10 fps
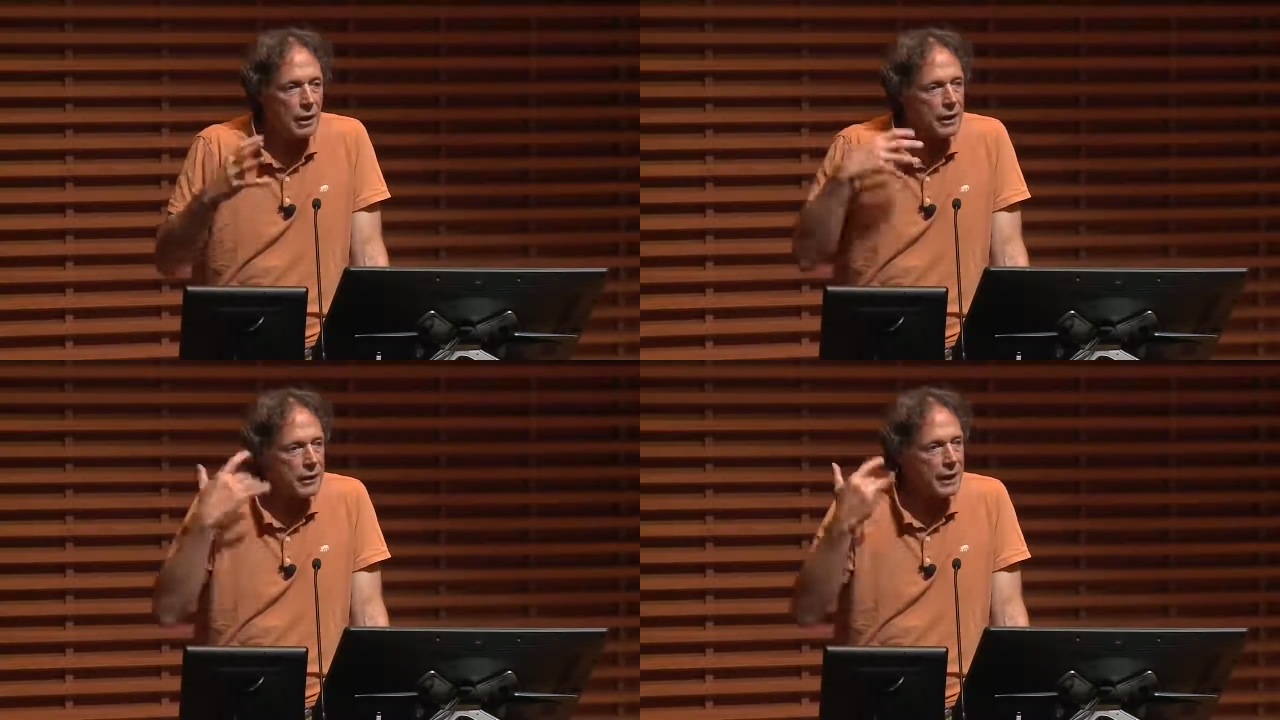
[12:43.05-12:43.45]

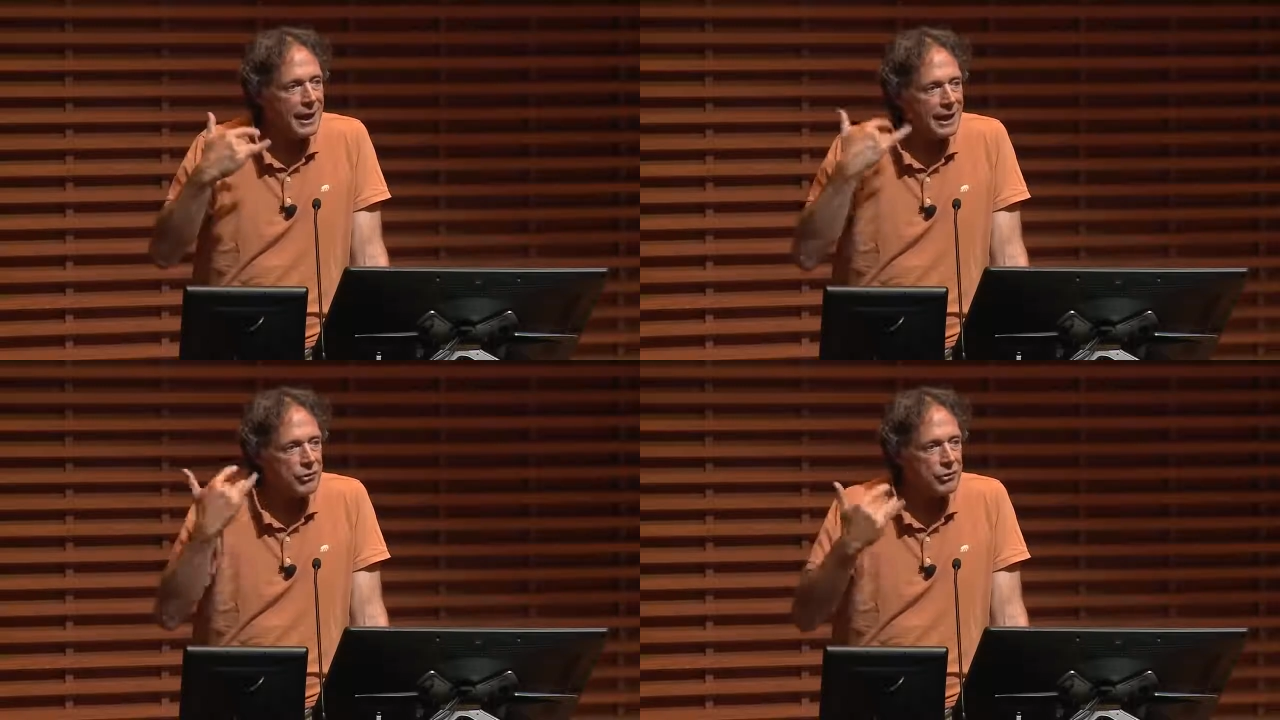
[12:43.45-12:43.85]
the
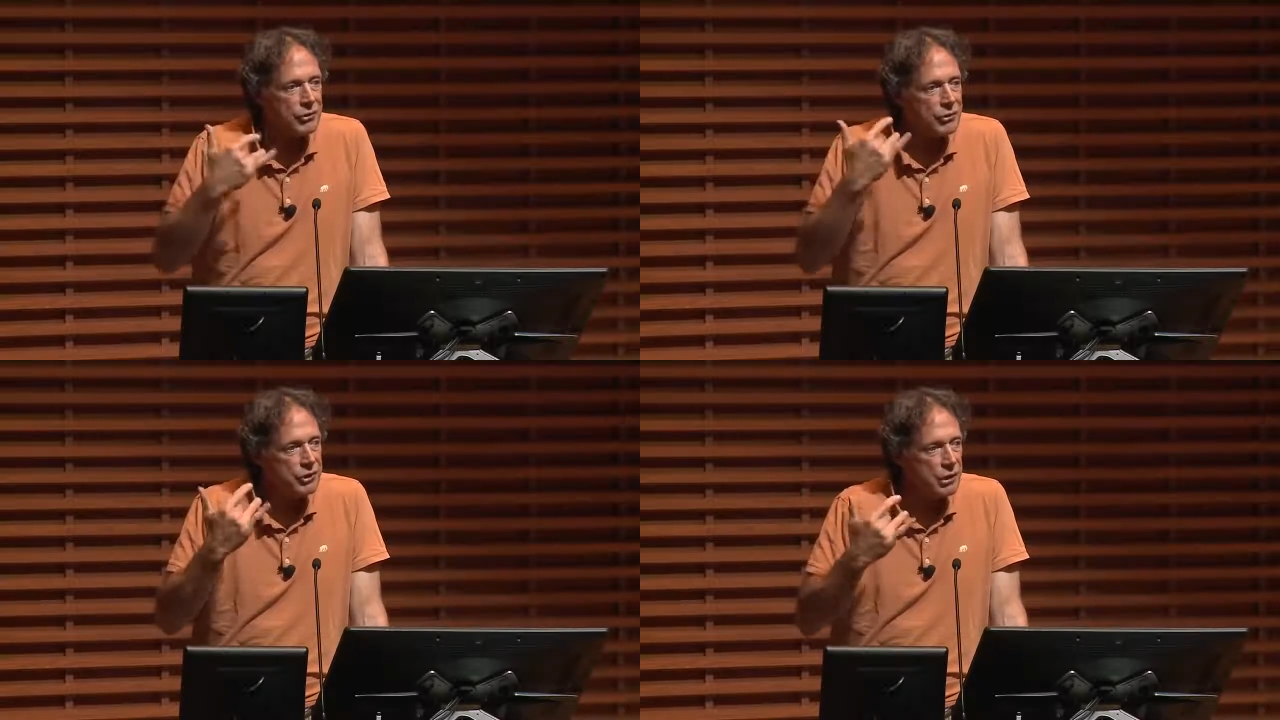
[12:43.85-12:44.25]

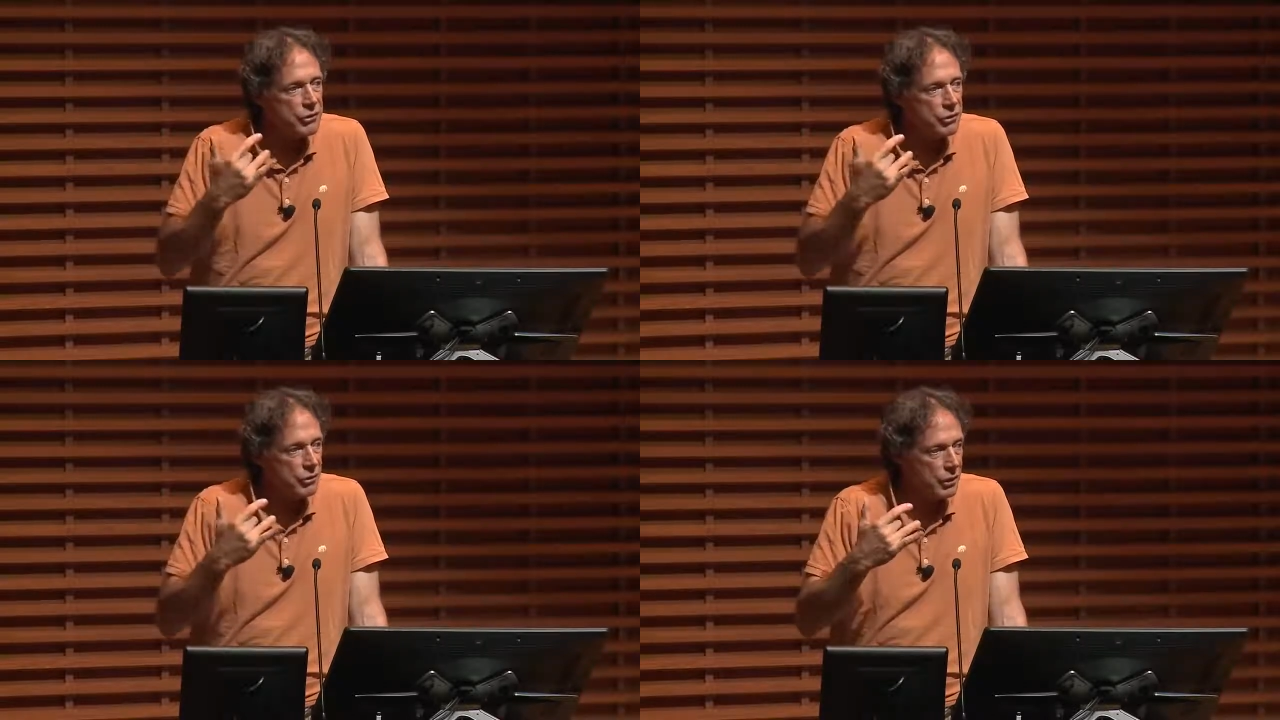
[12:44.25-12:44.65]

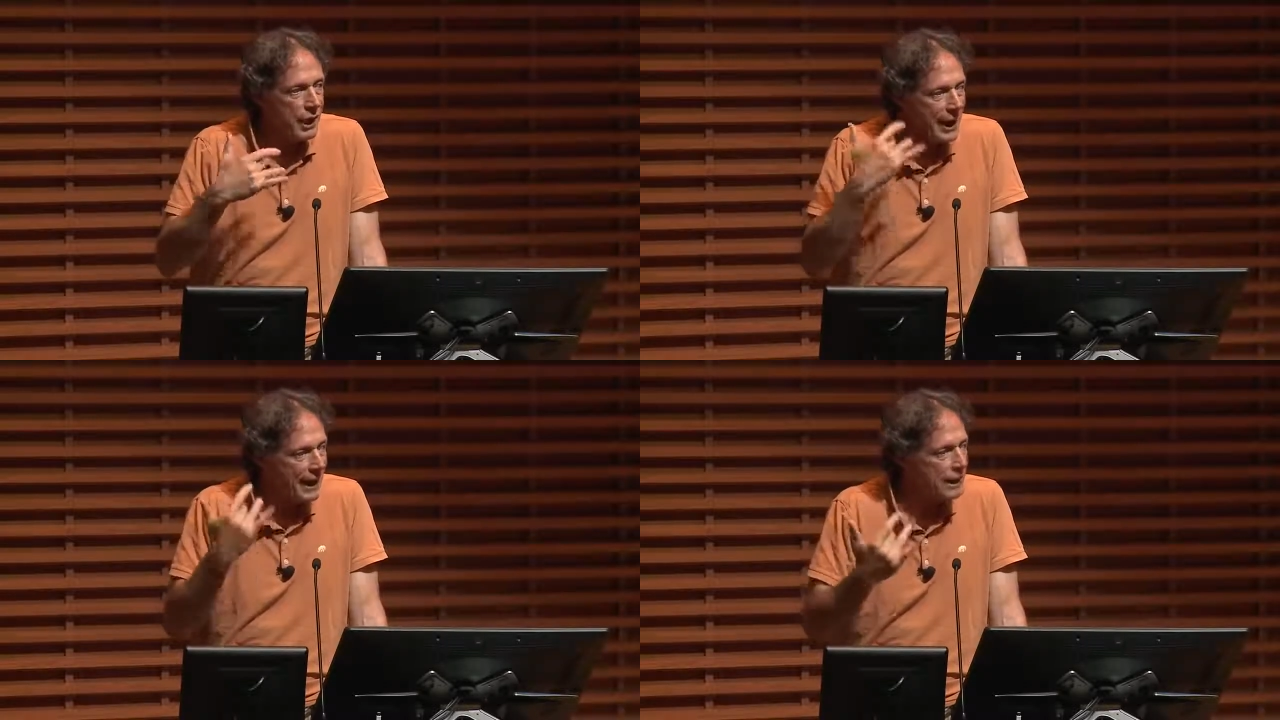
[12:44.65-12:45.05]
existential
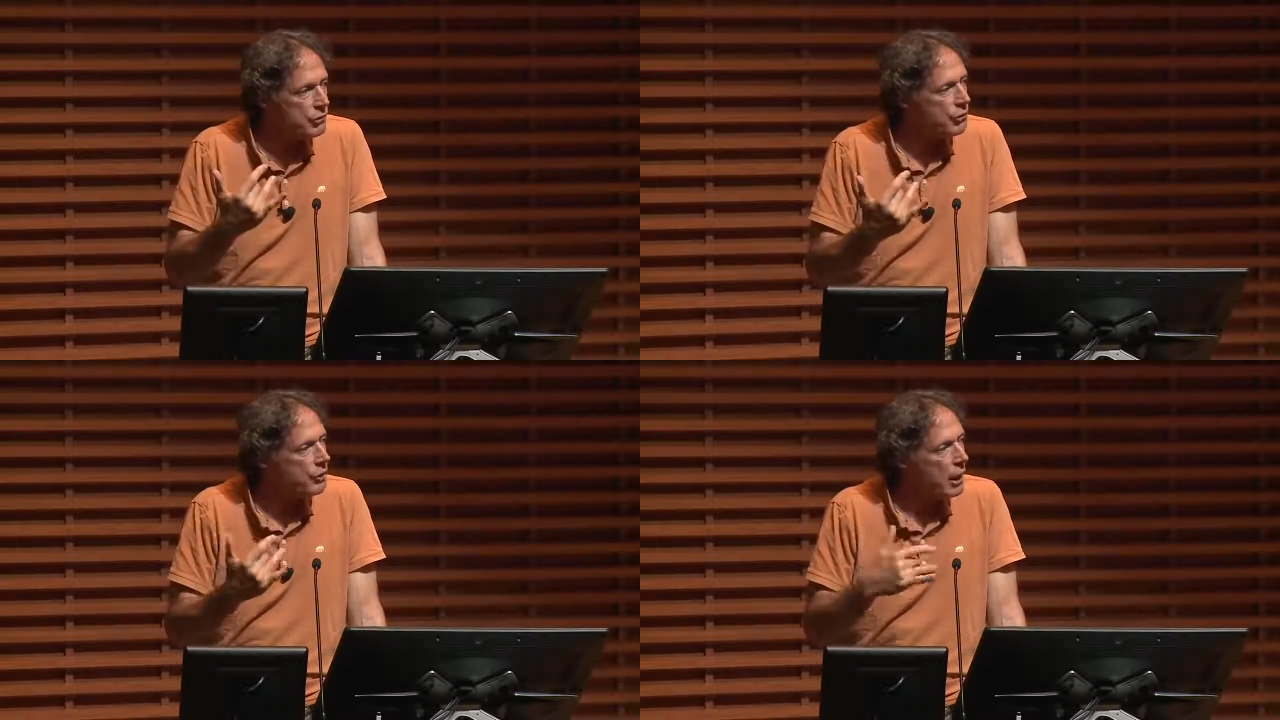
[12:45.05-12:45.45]
angst